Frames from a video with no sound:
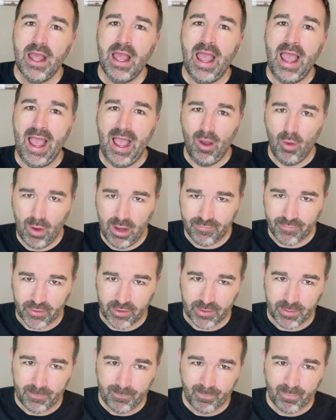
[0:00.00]

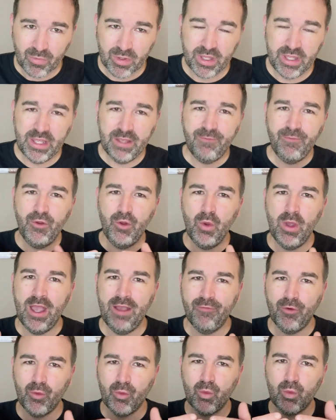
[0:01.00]
However, if you
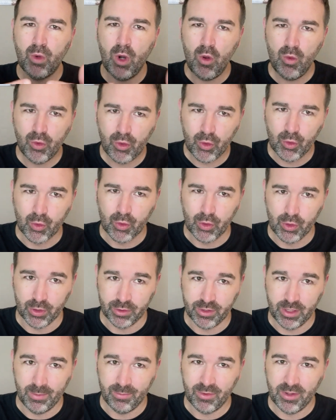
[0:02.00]
have a Roku
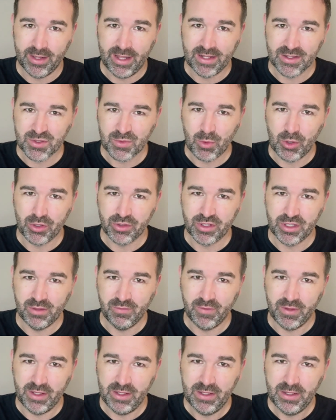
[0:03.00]
hooked up to that smart
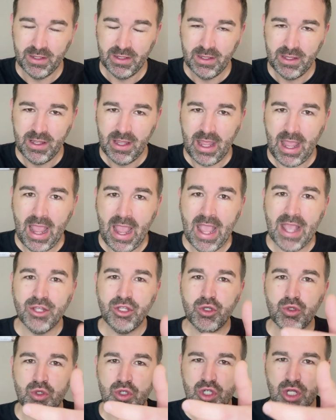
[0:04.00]
TV and
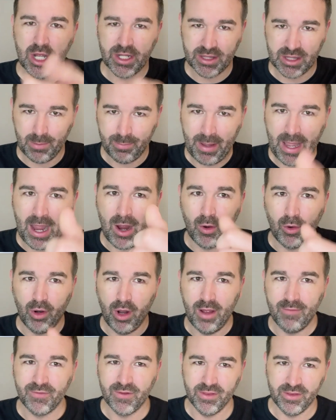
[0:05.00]
you shut the power
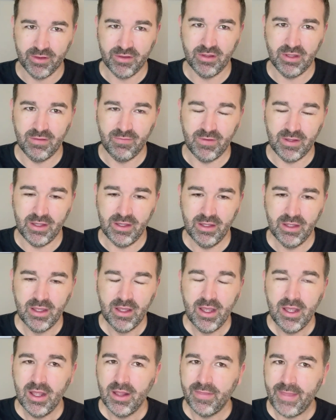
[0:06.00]
off to the TV,
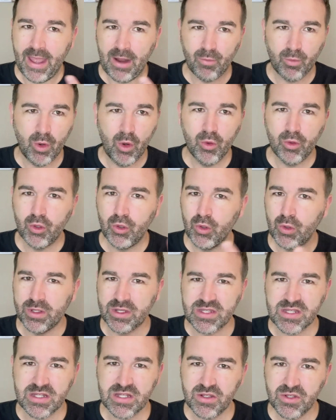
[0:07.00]
that Roku
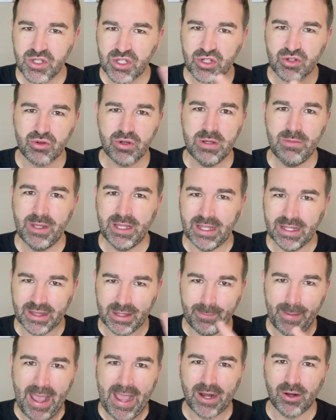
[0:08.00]
is still streaming in the
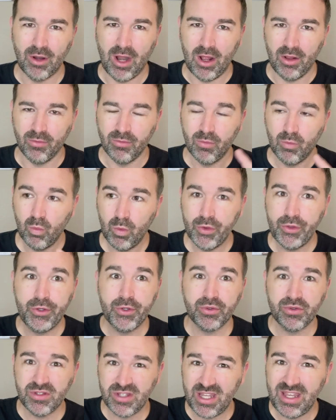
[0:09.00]
background with
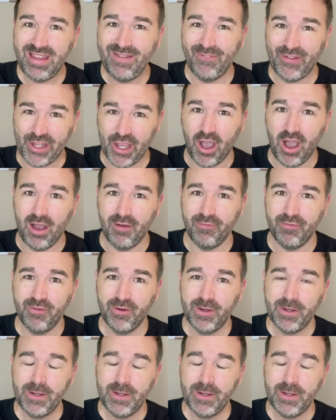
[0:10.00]
your TV off.